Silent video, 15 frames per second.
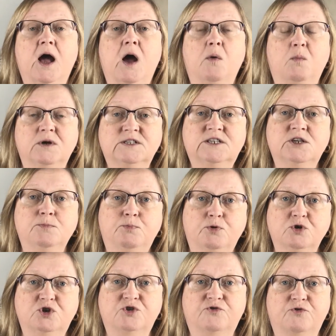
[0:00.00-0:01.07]
And once you
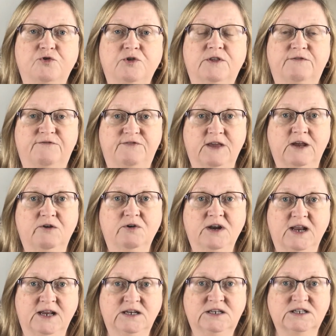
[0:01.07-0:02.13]
push through the fear
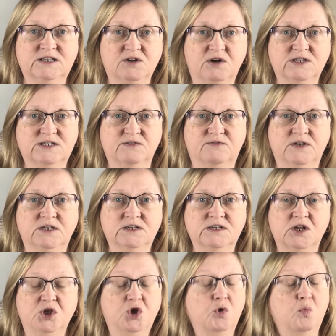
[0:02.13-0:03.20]
and
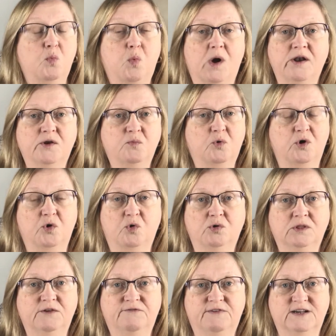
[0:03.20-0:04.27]
indecisiveness, you'll wonder what
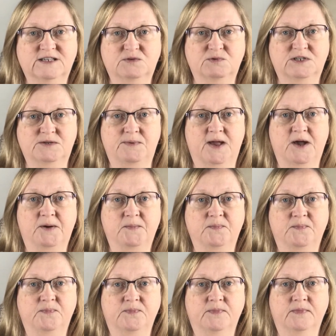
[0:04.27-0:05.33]
all the fuss was about.
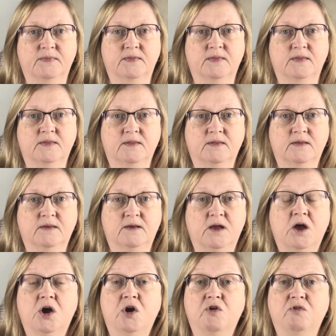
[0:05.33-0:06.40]

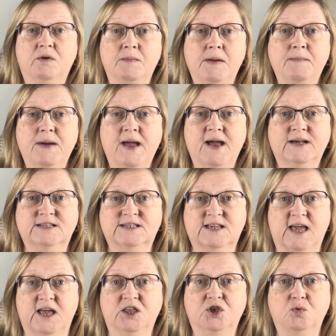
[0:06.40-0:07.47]
Remember how
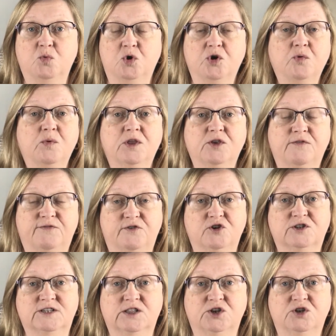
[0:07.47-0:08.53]
scared you were when you
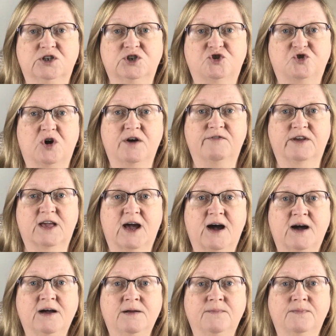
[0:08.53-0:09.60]
first learnt to drive a
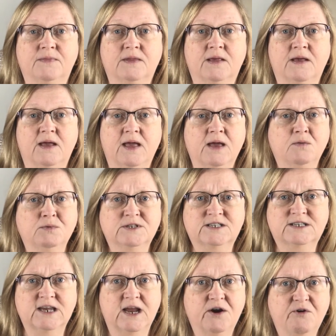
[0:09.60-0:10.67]
car? It was
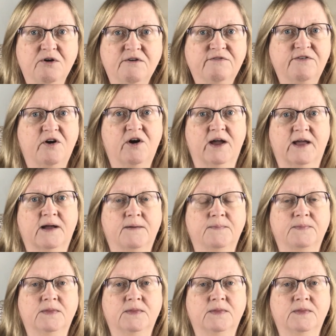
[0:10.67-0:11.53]
terrifying.